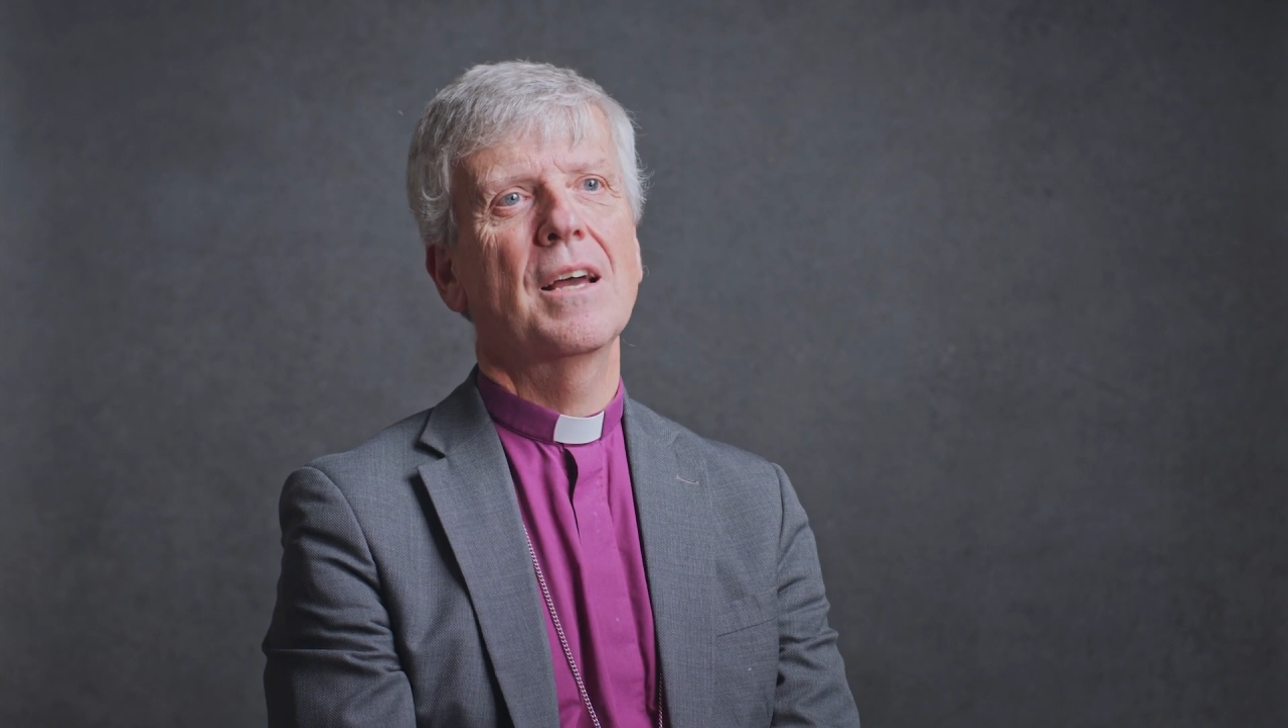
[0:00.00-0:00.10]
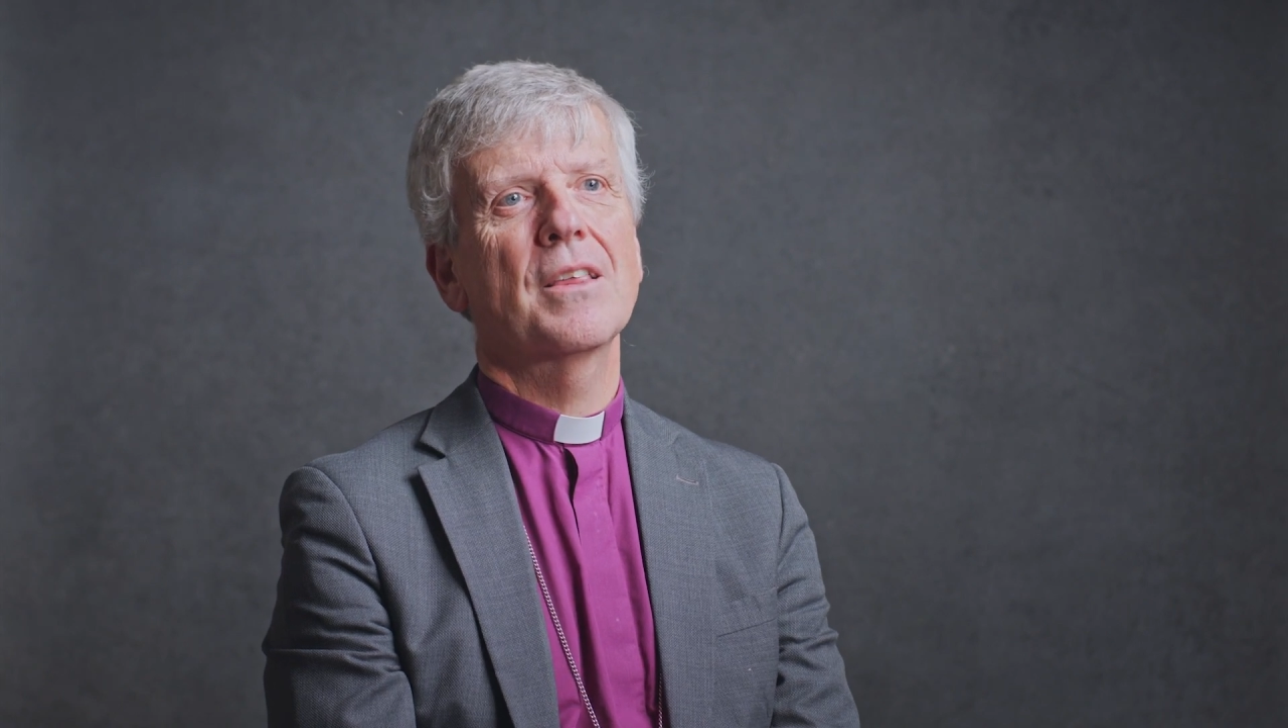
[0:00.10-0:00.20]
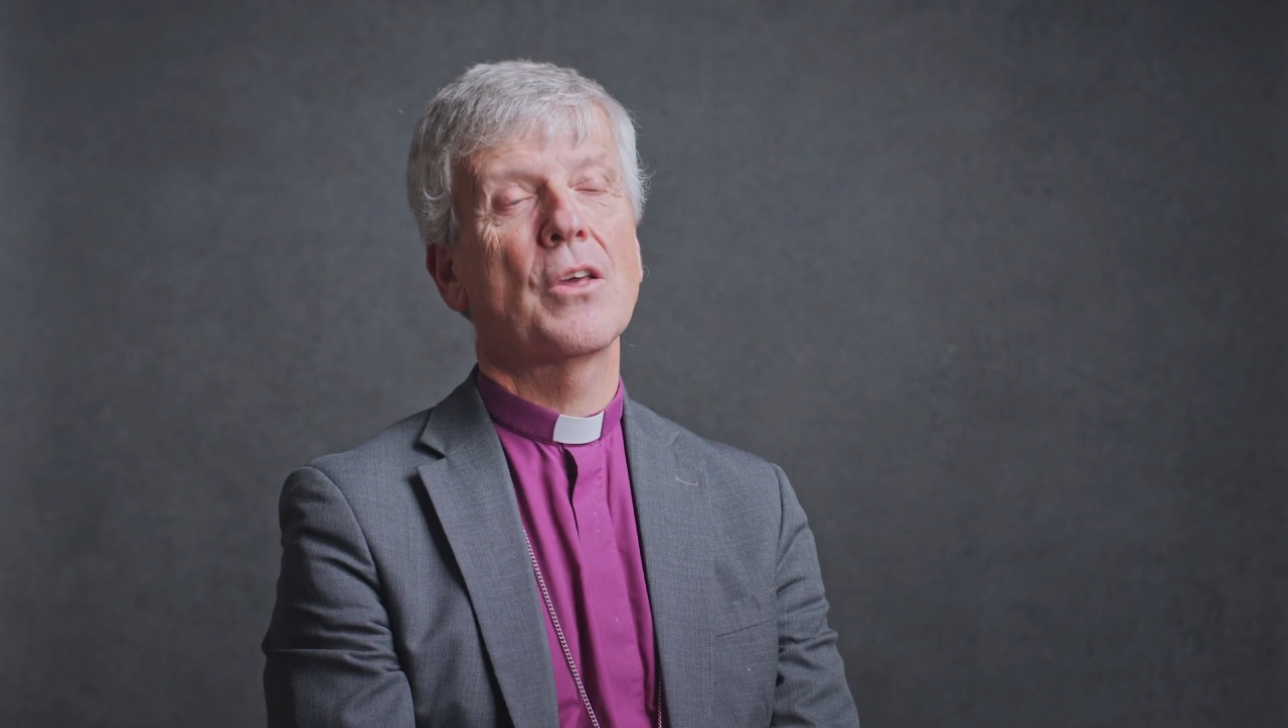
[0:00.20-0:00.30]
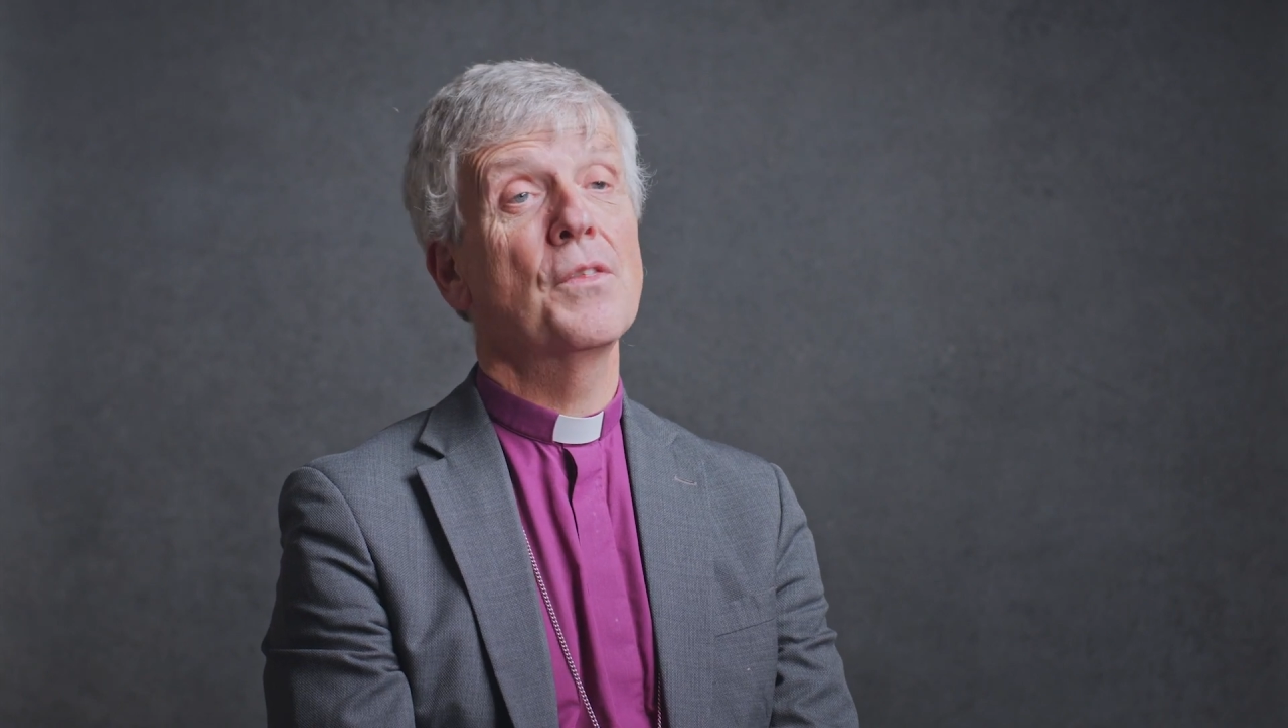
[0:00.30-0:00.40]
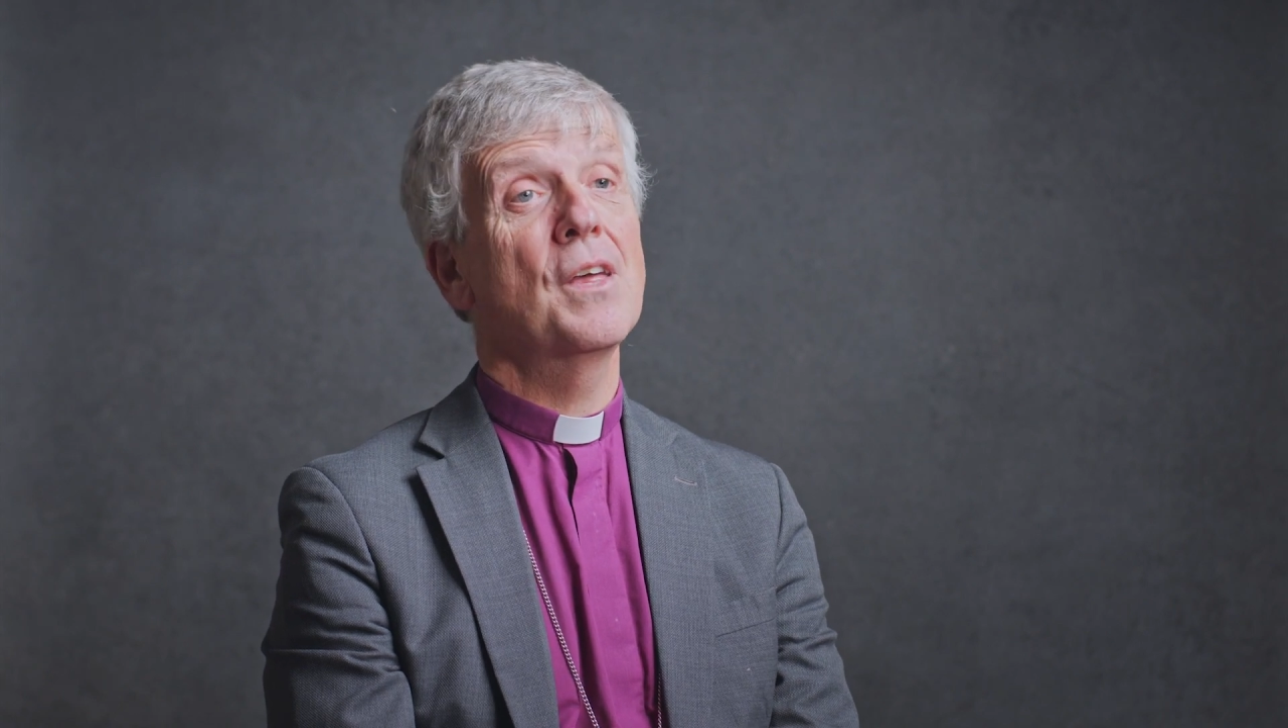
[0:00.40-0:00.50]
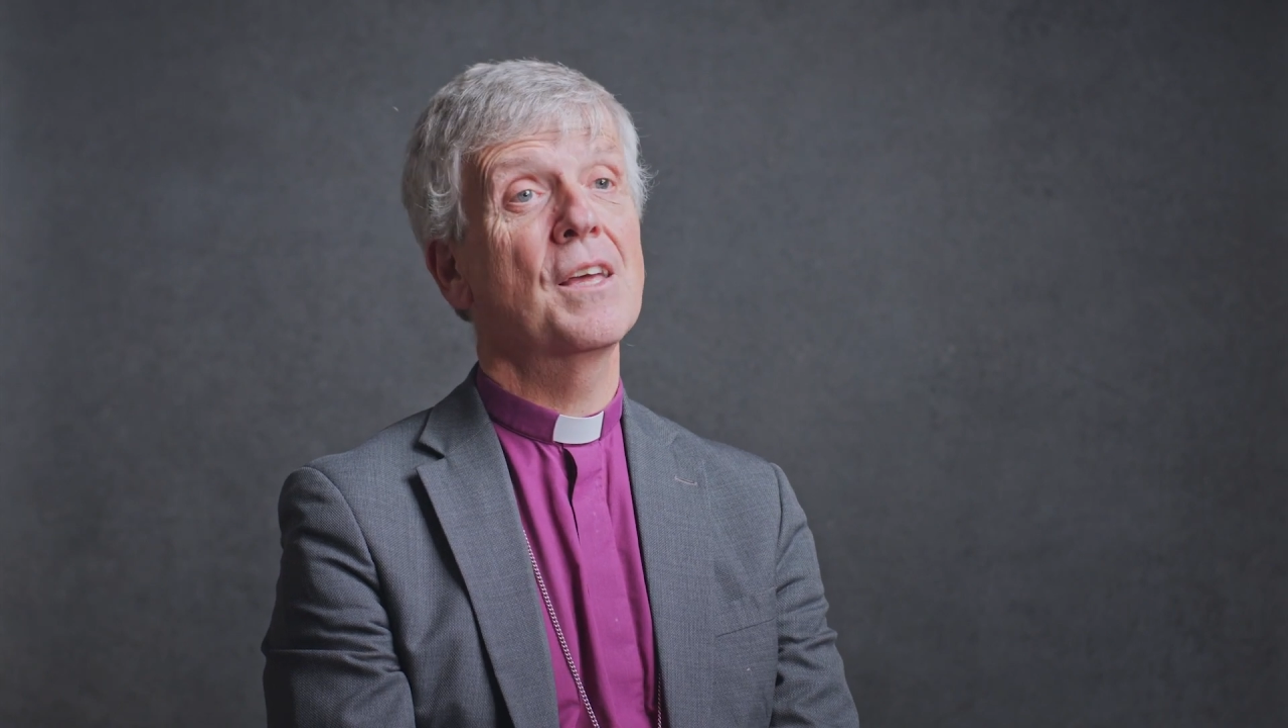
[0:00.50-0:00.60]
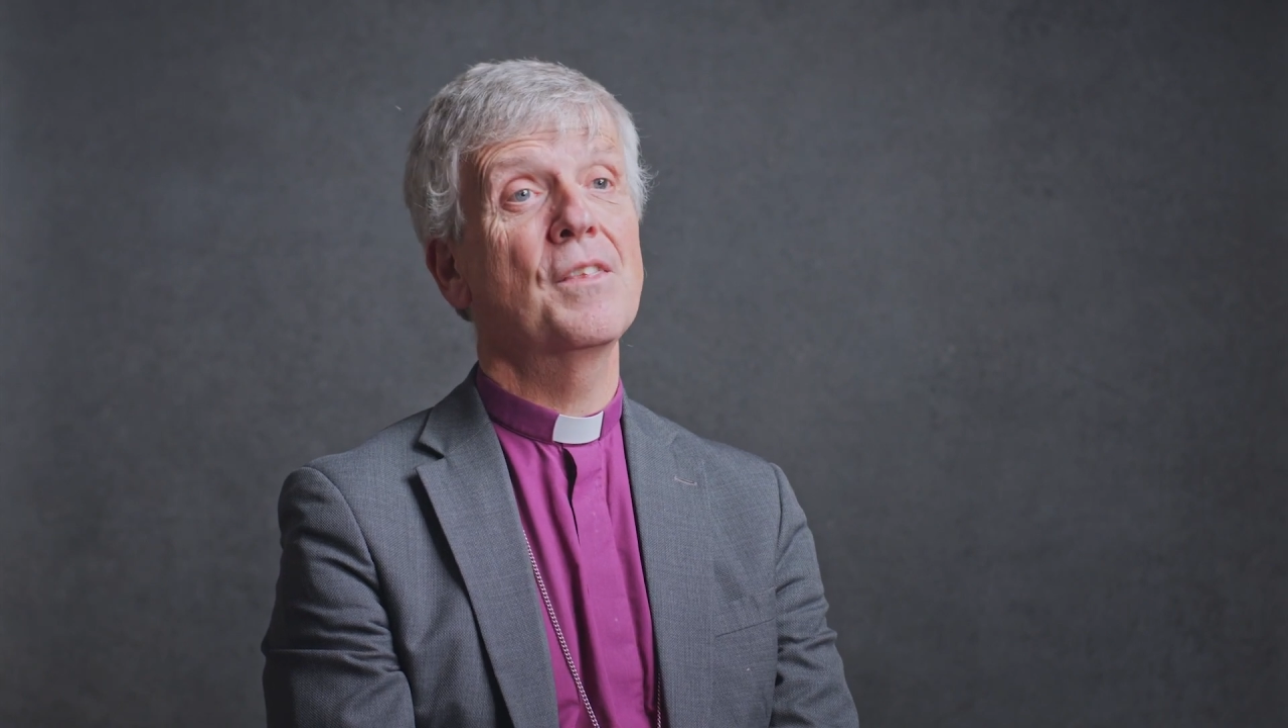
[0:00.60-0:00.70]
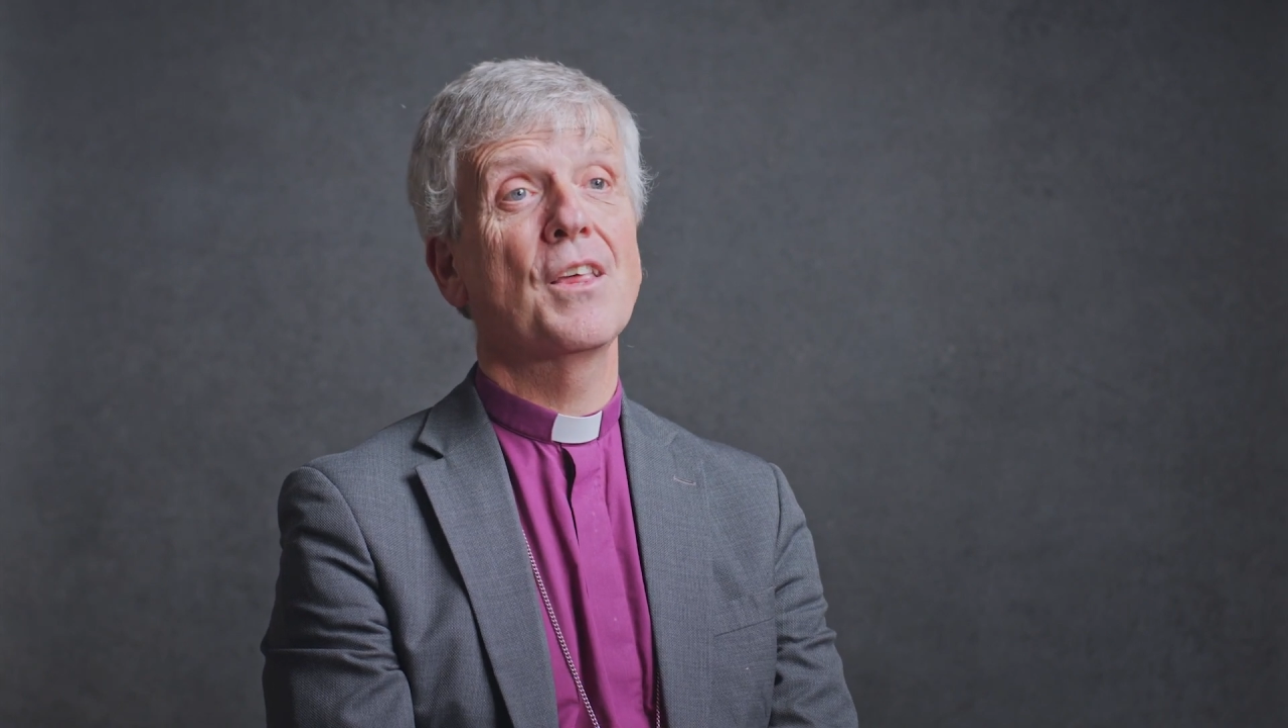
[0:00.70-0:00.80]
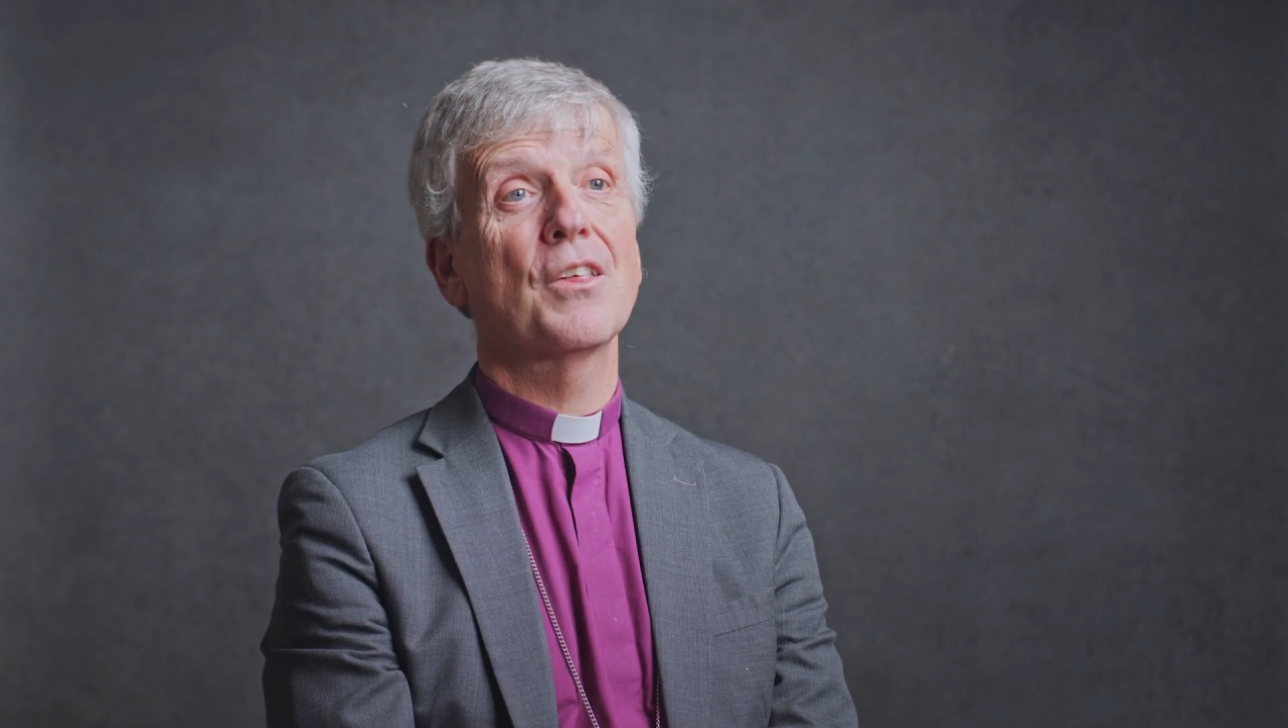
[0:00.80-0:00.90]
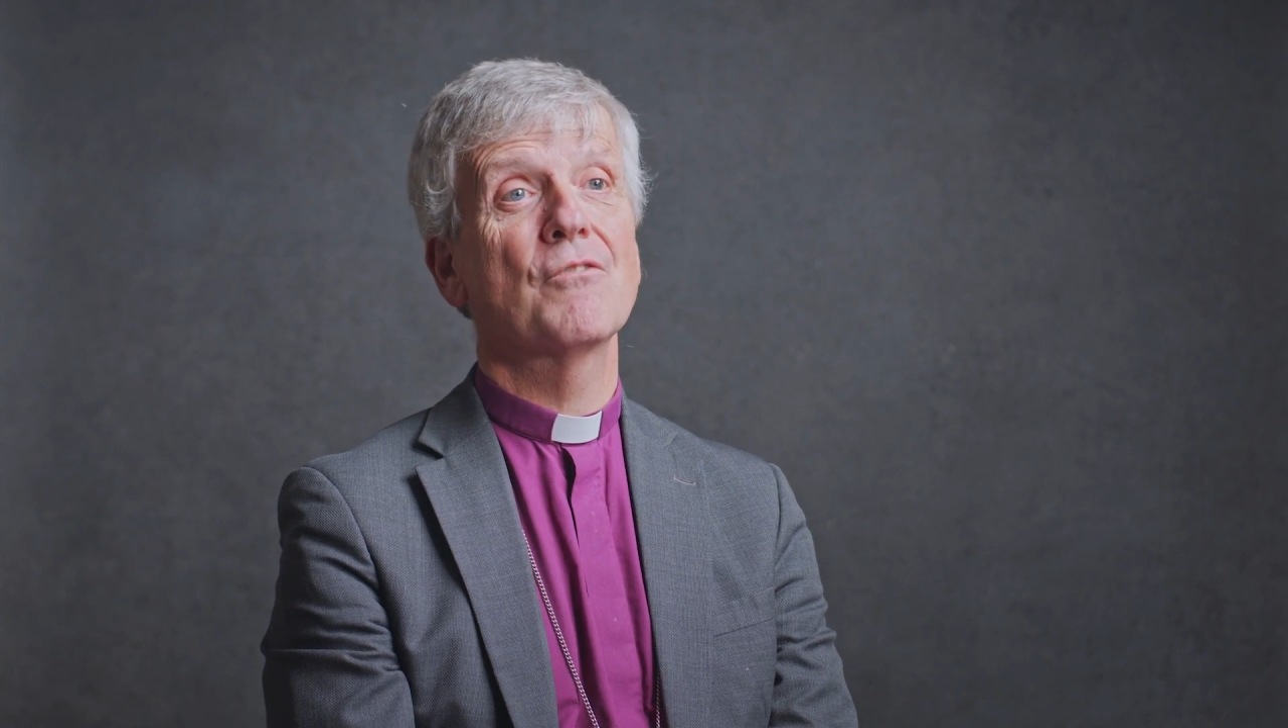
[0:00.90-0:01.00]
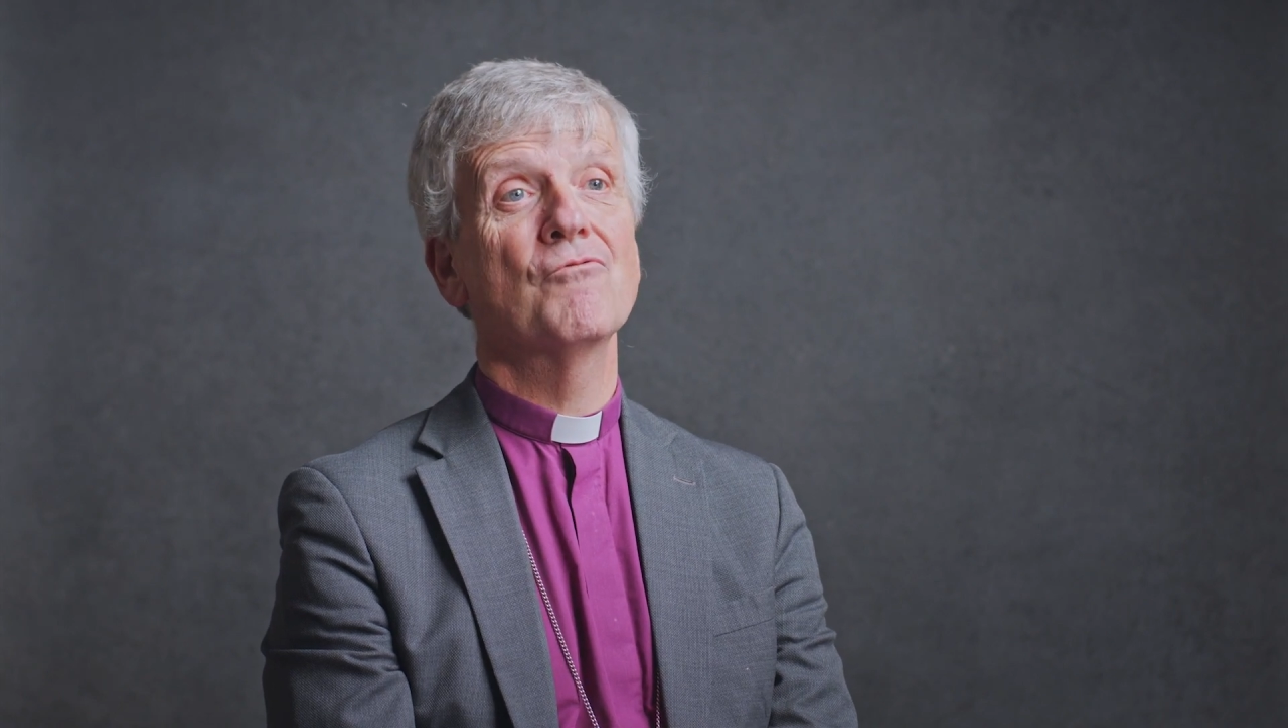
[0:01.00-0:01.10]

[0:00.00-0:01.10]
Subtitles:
So I think that this